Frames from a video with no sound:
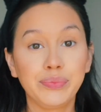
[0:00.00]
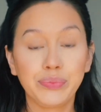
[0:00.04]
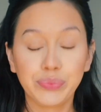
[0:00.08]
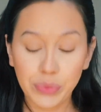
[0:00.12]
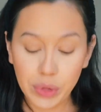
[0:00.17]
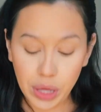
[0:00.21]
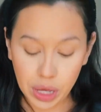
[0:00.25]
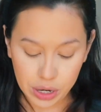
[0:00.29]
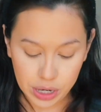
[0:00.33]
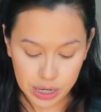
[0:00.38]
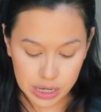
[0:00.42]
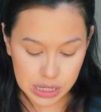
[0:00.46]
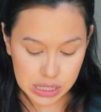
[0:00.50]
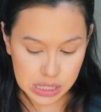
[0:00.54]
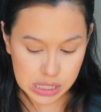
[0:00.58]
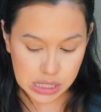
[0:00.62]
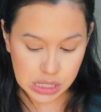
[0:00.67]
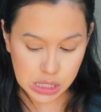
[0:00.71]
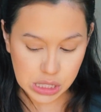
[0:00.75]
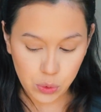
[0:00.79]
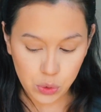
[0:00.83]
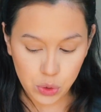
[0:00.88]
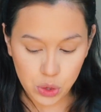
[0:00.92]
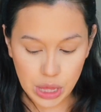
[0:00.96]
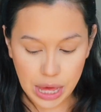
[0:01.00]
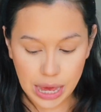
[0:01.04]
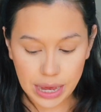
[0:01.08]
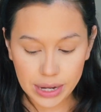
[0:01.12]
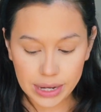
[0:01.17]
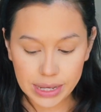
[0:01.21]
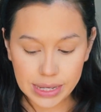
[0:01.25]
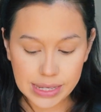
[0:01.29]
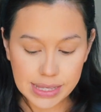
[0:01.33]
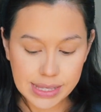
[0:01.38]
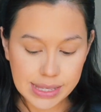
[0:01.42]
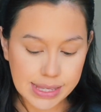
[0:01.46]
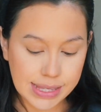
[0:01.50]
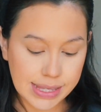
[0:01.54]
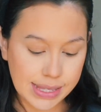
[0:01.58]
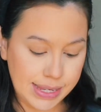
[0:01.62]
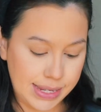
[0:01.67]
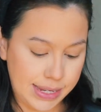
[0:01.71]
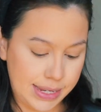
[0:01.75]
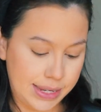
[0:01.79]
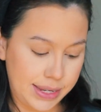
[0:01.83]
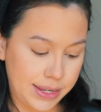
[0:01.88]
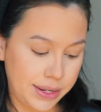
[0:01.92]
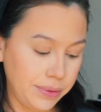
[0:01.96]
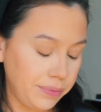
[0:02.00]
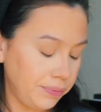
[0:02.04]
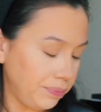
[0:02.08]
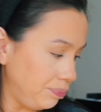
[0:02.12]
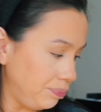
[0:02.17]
Alright, so that is done.